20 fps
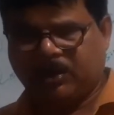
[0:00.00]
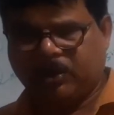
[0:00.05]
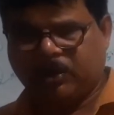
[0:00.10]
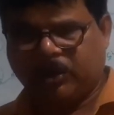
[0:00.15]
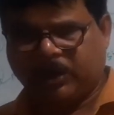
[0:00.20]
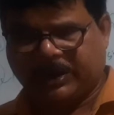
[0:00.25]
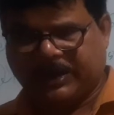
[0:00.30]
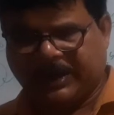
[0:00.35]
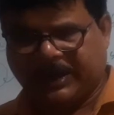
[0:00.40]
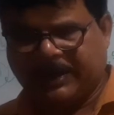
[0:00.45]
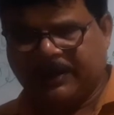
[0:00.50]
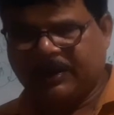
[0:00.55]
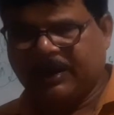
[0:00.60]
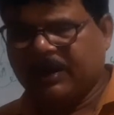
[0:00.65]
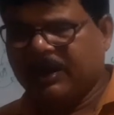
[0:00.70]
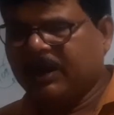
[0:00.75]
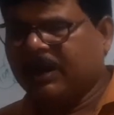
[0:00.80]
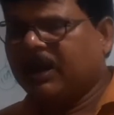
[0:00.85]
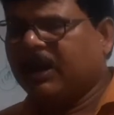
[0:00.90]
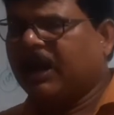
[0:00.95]
Okay,
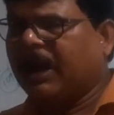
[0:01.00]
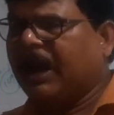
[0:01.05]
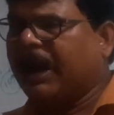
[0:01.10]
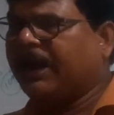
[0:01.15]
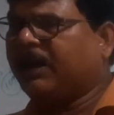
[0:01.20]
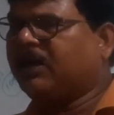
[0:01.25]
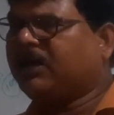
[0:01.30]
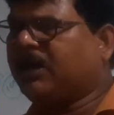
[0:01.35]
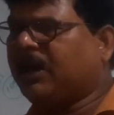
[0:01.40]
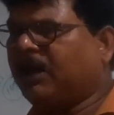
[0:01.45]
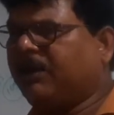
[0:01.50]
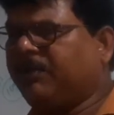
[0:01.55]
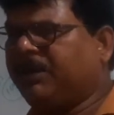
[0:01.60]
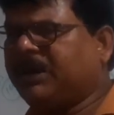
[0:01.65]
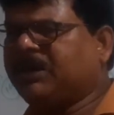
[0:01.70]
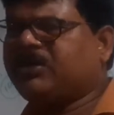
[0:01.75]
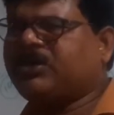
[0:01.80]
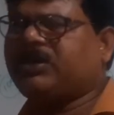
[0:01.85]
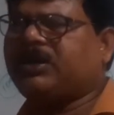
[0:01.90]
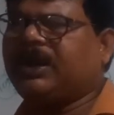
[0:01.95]
and
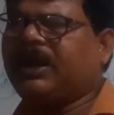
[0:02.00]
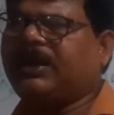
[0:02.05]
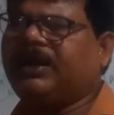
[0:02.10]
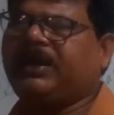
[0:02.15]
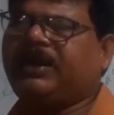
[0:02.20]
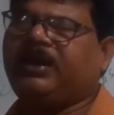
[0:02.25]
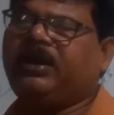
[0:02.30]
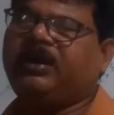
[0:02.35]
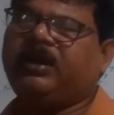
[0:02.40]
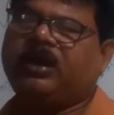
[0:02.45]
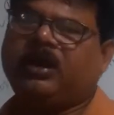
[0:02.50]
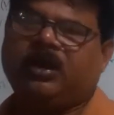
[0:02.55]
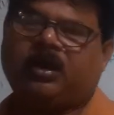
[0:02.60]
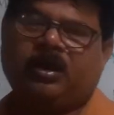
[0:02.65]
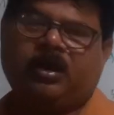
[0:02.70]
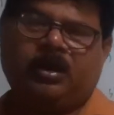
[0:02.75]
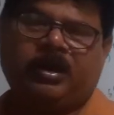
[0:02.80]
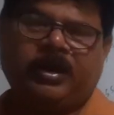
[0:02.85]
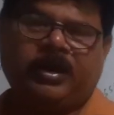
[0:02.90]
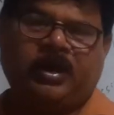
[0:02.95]
conventionally,
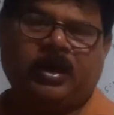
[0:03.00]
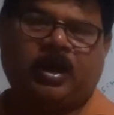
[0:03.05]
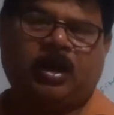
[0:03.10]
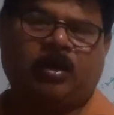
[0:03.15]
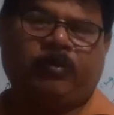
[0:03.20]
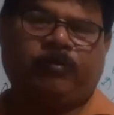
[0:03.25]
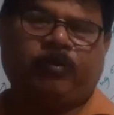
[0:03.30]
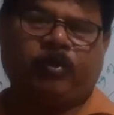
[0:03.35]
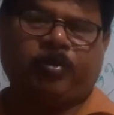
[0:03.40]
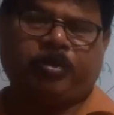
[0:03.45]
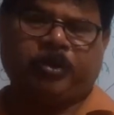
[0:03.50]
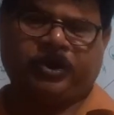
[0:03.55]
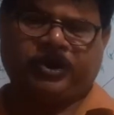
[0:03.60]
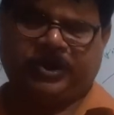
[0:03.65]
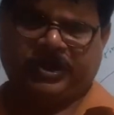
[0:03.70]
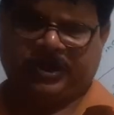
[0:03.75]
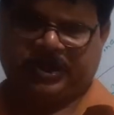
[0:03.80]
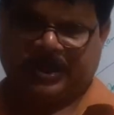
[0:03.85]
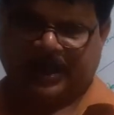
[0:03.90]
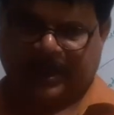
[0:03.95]
leader of
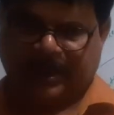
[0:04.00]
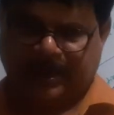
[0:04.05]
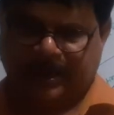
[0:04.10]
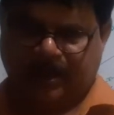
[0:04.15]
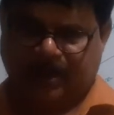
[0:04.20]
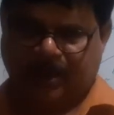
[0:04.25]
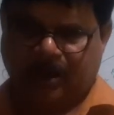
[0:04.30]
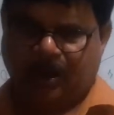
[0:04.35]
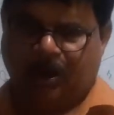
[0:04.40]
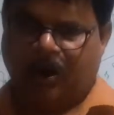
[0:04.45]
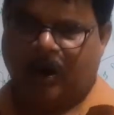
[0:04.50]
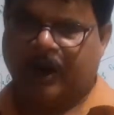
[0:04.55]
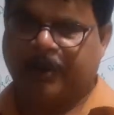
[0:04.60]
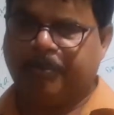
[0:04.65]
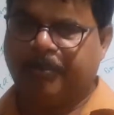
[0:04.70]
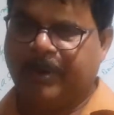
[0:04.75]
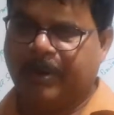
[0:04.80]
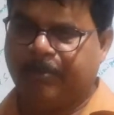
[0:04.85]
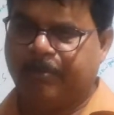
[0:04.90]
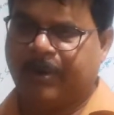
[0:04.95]
opposition or
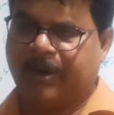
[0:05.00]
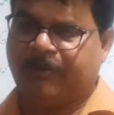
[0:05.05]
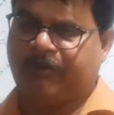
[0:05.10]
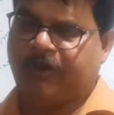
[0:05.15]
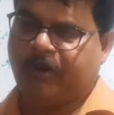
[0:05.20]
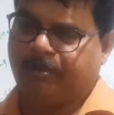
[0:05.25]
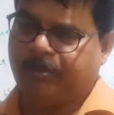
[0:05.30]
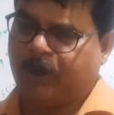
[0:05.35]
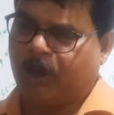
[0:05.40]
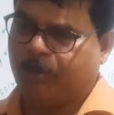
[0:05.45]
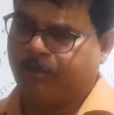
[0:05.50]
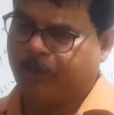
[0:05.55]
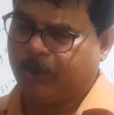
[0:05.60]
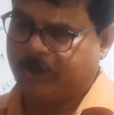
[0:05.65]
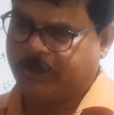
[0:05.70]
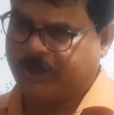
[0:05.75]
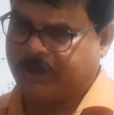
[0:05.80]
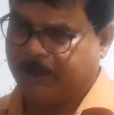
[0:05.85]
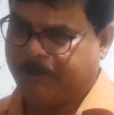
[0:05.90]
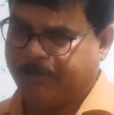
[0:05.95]
member from the
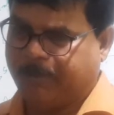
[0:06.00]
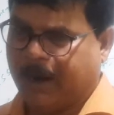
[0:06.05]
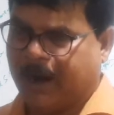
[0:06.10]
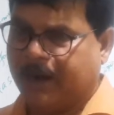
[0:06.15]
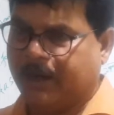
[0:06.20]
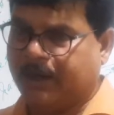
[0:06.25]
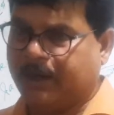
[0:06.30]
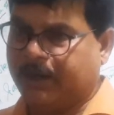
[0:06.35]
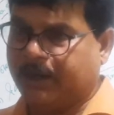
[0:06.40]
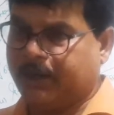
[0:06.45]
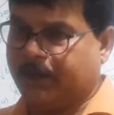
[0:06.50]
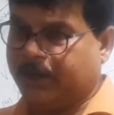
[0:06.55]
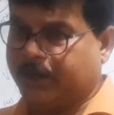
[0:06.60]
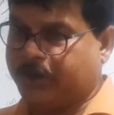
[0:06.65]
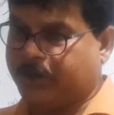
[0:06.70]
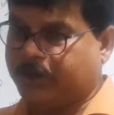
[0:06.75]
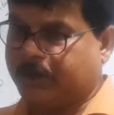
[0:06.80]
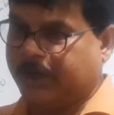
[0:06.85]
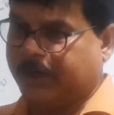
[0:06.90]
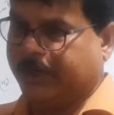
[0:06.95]
opposition party
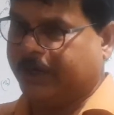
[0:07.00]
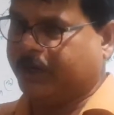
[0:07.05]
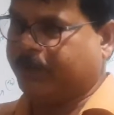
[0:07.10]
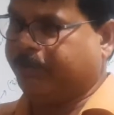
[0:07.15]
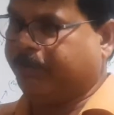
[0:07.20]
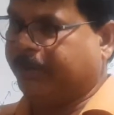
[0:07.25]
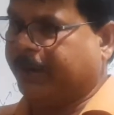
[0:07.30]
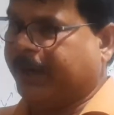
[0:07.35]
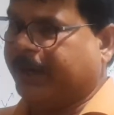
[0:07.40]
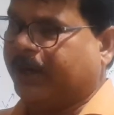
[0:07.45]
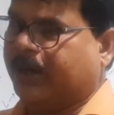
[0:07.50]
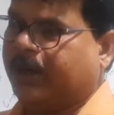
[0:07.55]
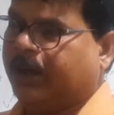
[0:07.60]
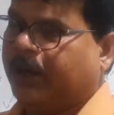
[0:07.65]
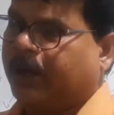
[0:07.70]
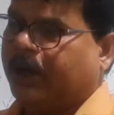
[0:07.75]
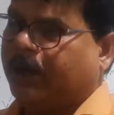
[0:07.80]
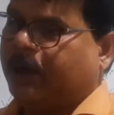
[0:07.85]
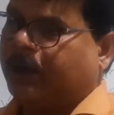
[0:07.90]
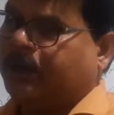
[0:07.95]
is made
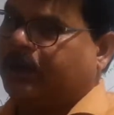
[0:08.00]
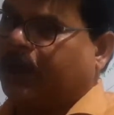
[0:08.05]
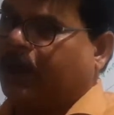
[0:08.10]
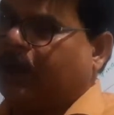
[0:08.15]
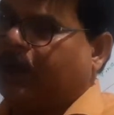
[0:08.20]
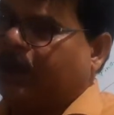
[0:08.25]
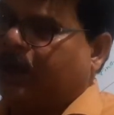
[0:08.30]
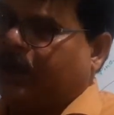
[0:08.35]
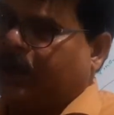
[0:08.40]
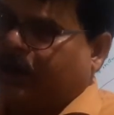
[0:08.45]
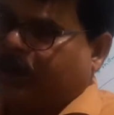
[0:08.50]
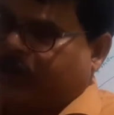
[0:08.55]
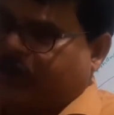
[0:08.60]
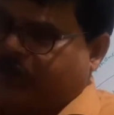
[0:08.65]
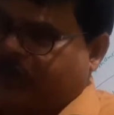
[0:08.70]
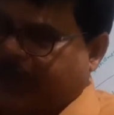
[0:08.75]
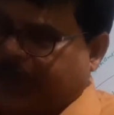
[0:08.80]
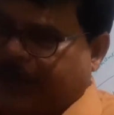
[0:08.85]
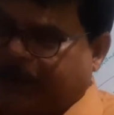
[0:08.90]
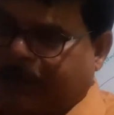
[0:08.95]
the
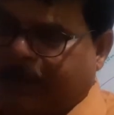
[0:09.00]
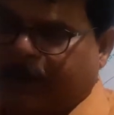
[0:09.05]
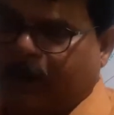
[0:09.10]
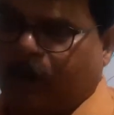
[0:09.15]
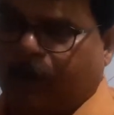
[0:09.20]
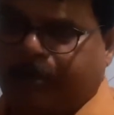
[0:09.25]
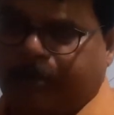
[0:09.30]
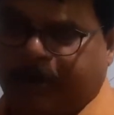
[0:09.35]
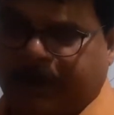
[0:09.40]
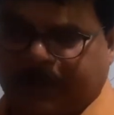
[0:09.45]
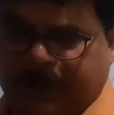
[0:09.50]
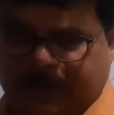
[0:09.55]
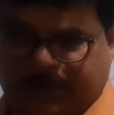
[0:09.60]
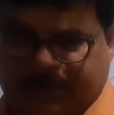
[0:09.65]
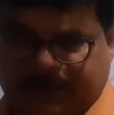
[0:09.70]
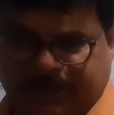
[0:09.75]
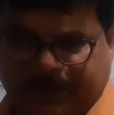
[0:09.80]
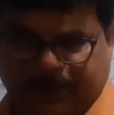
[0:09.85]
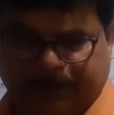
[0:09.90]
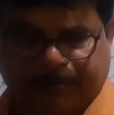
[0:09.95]
chairman of
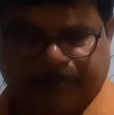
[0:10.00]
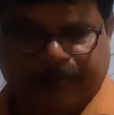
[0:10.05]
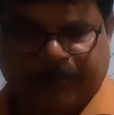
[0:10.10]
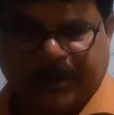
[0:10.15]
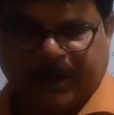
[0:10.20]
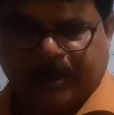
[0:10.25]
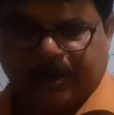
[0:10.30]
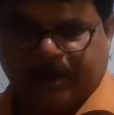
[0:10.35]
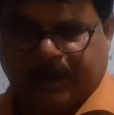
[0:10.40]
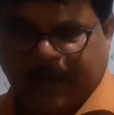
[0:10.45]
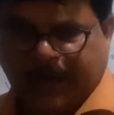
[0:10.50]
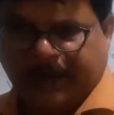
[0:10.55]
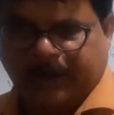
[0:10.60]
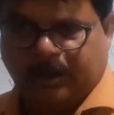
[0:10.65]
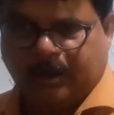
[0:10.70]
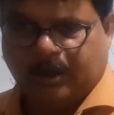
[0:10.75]
PSC, right?